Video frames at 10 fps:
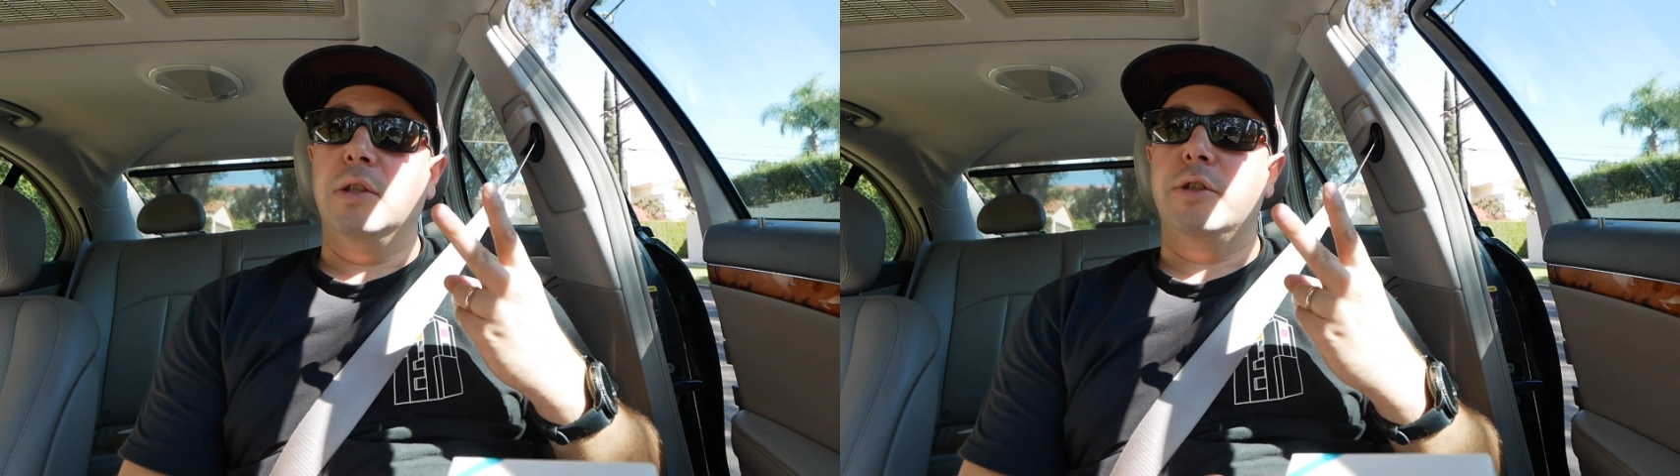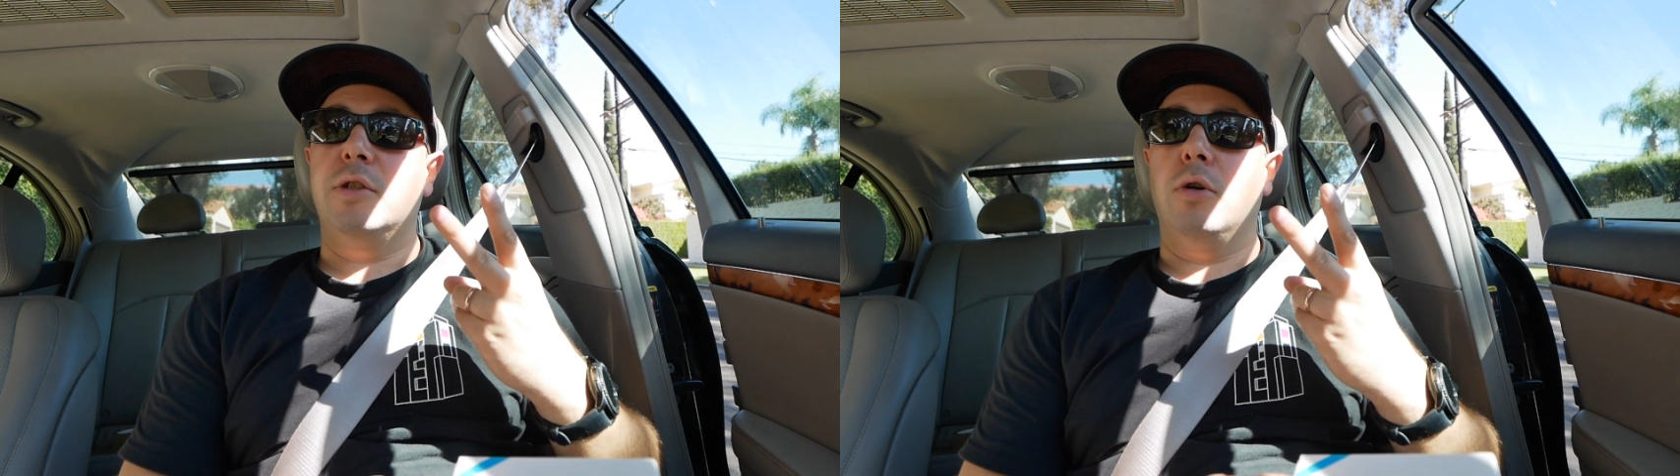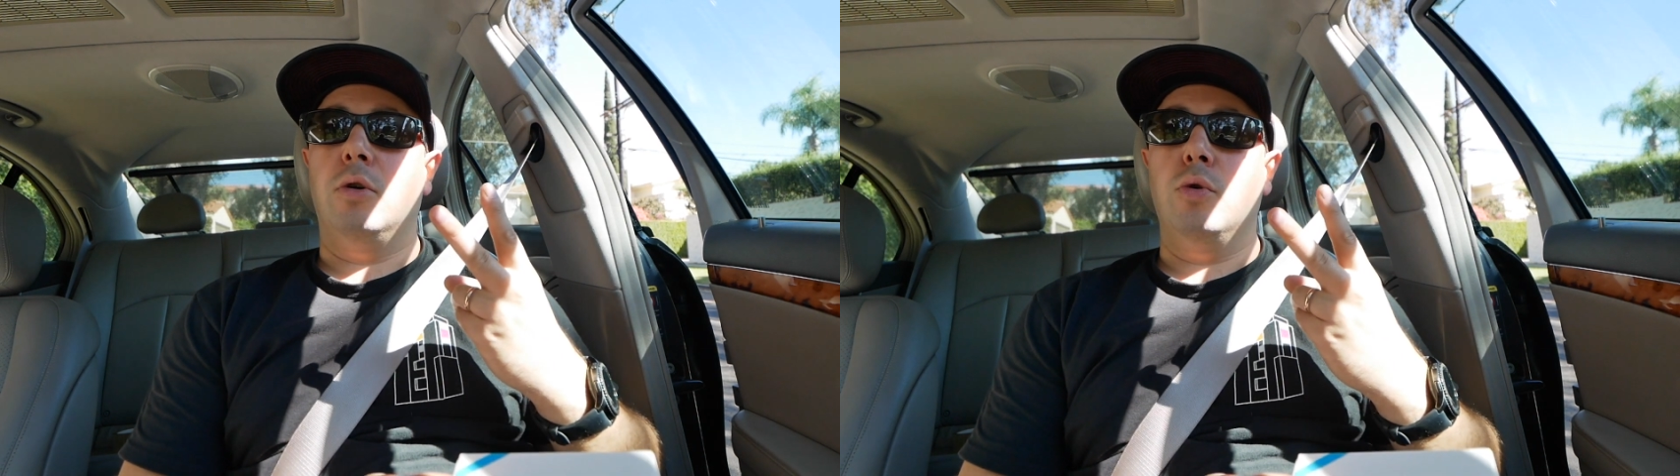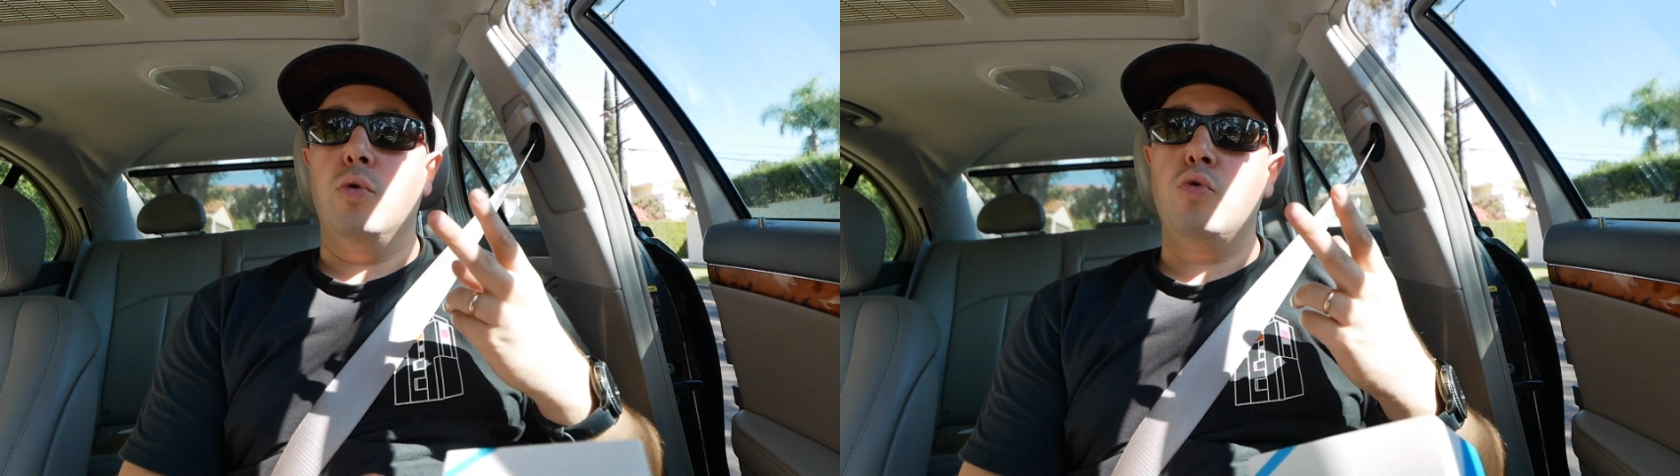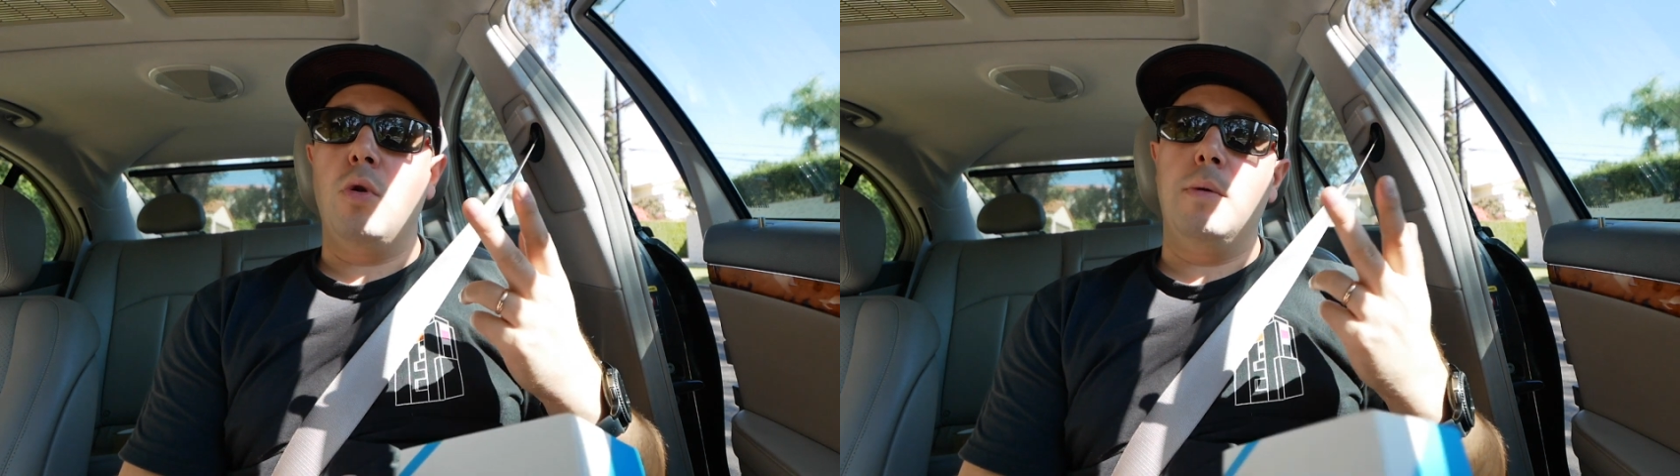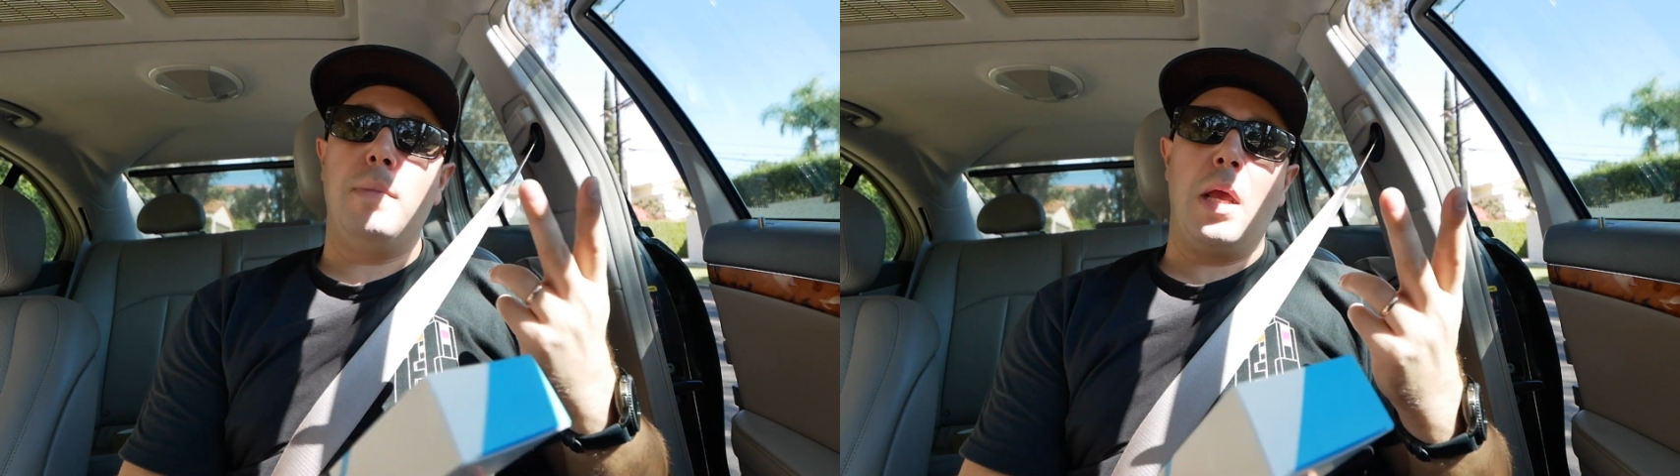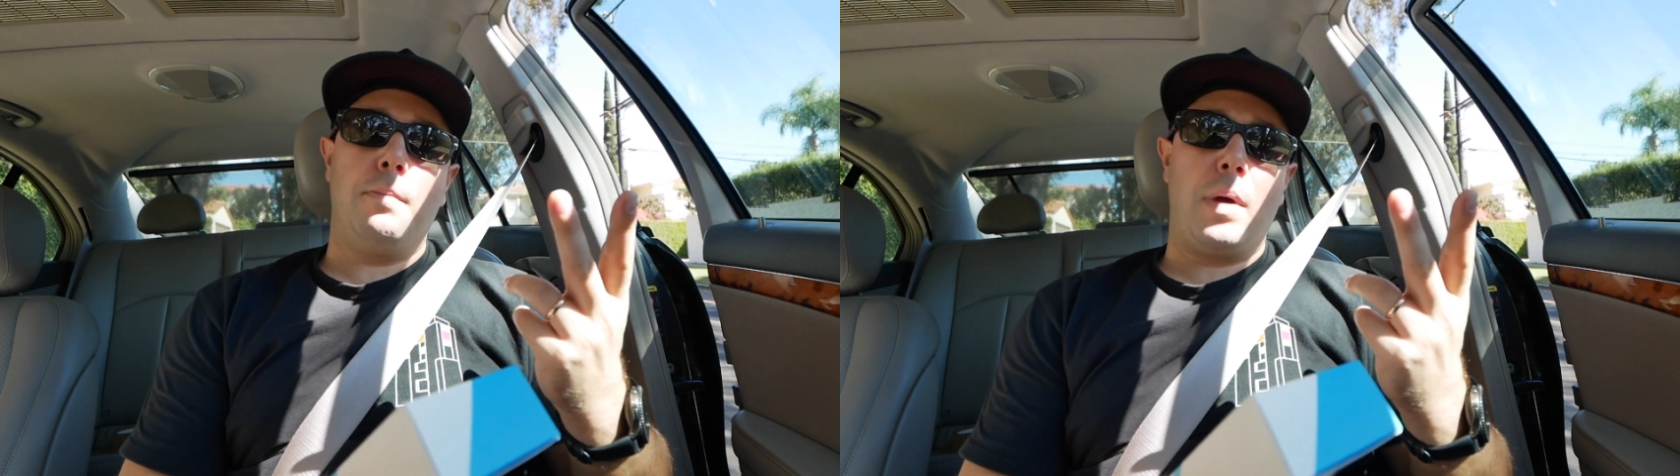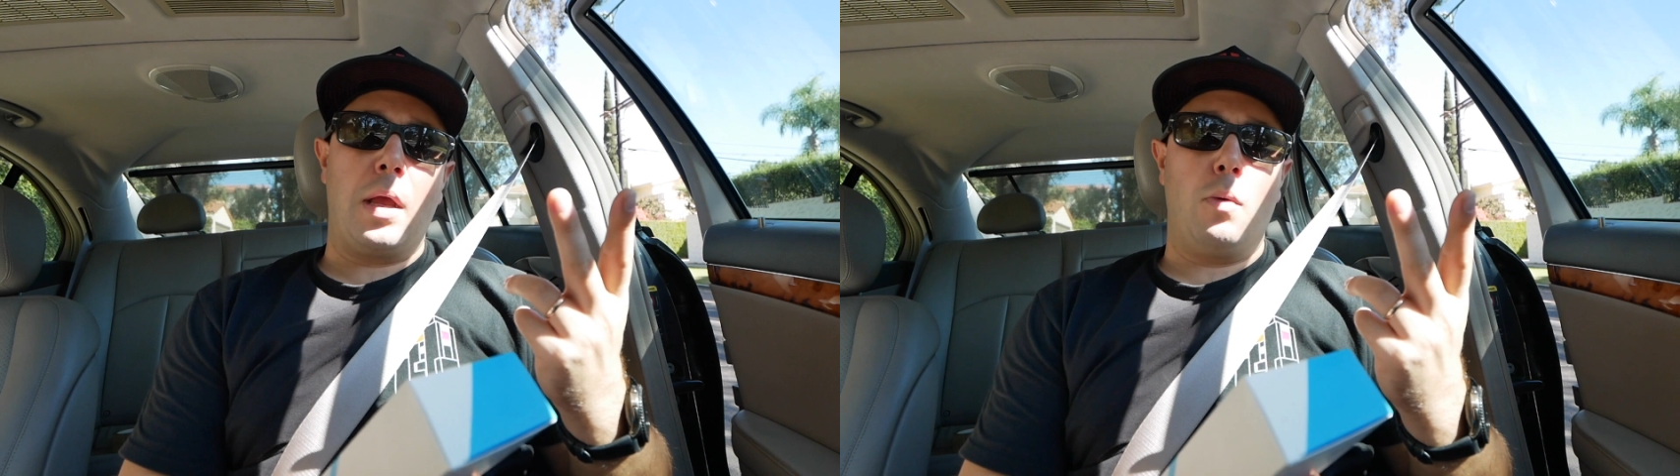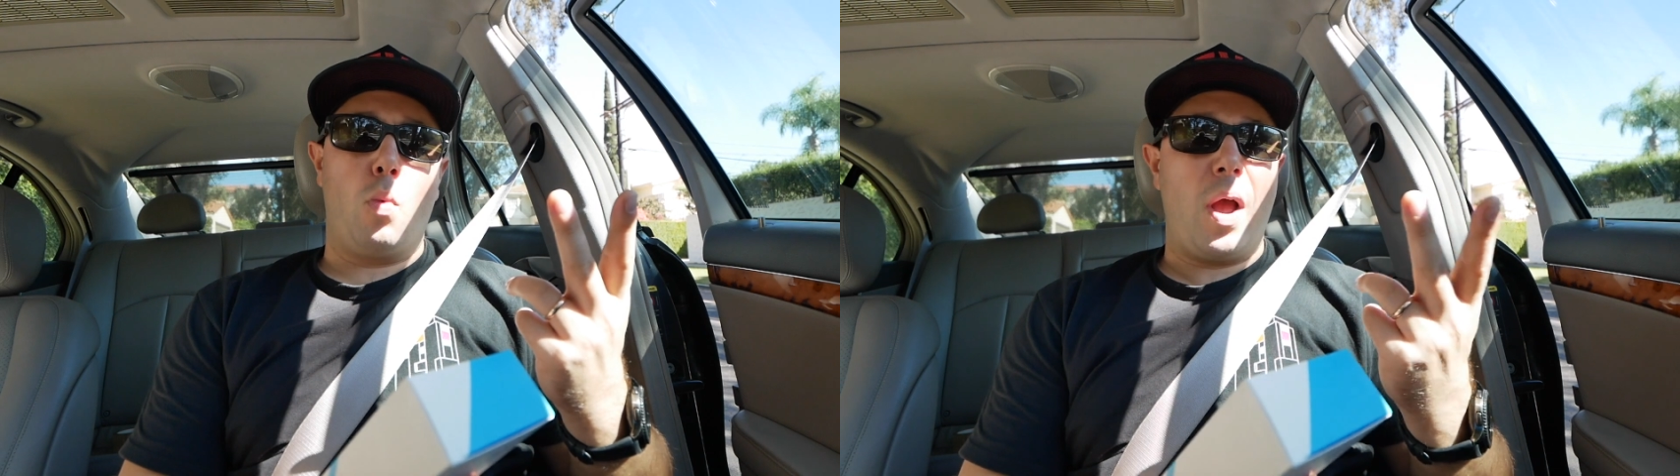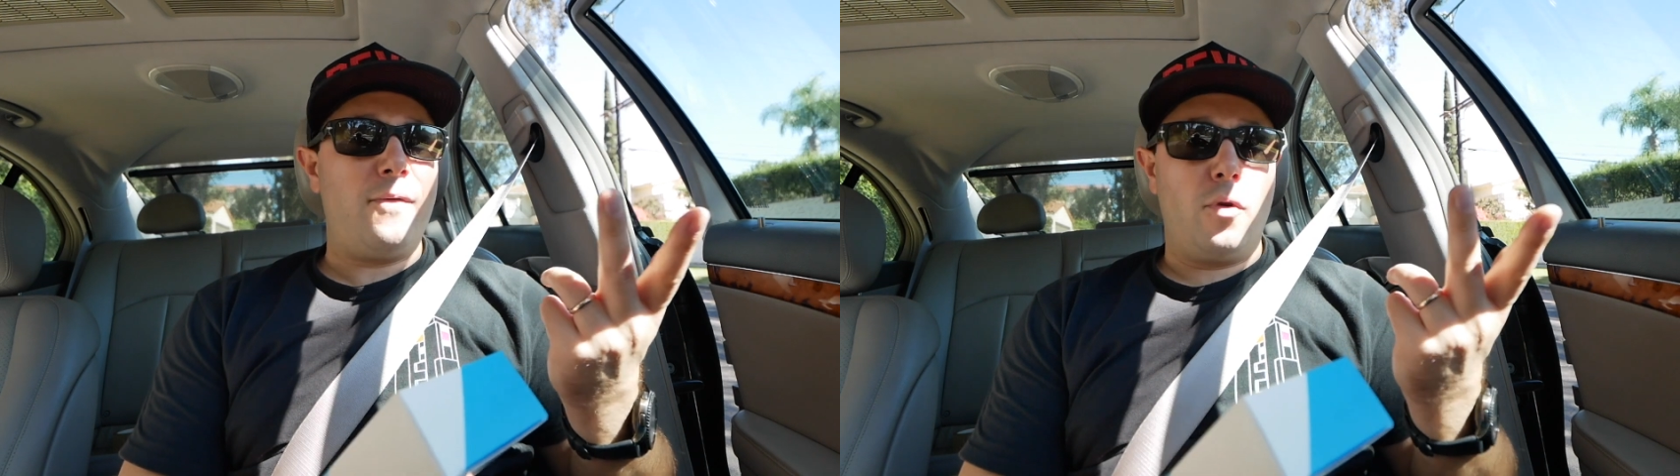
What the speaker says: So usually me and my wife